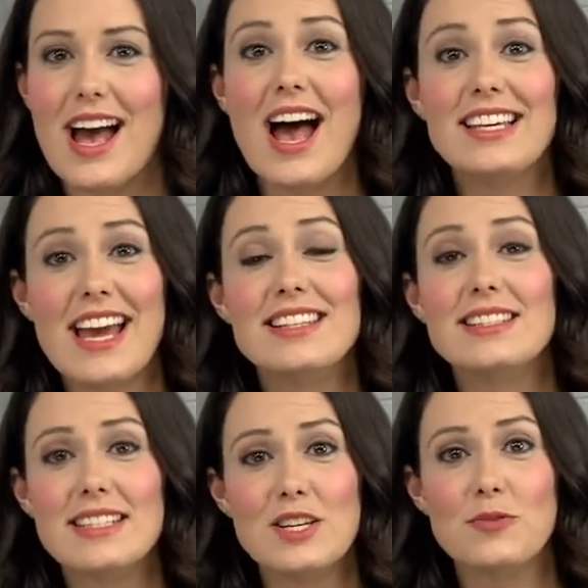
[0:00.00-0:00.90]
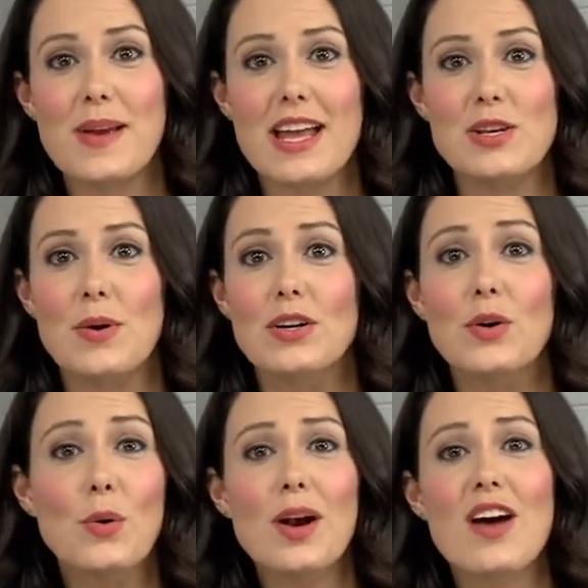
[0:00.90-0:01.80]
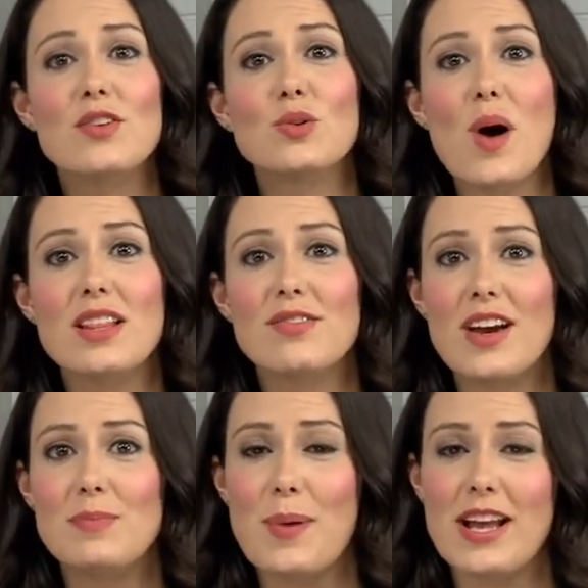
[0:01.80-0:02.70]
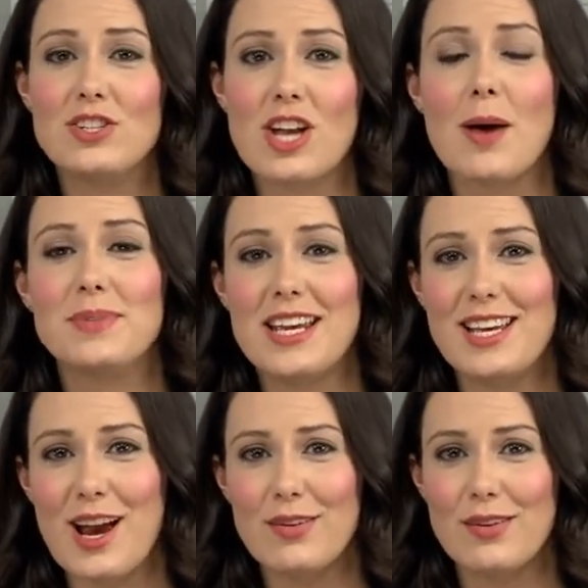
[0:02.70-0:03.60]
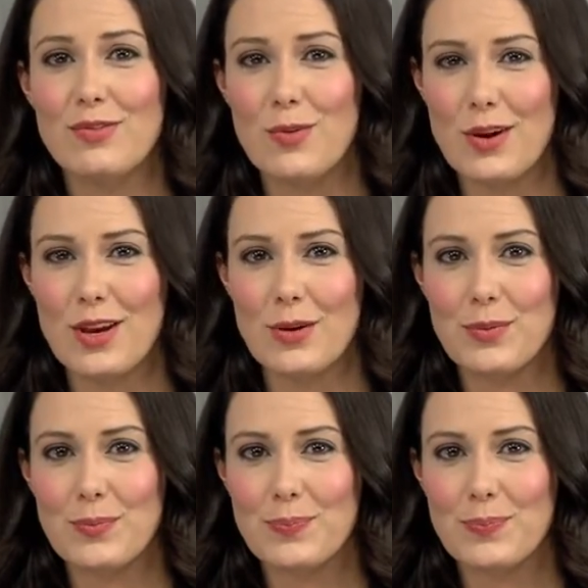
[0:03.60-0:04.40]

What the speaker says: Again, see your manual or have a qualified bike shop take care of it for you.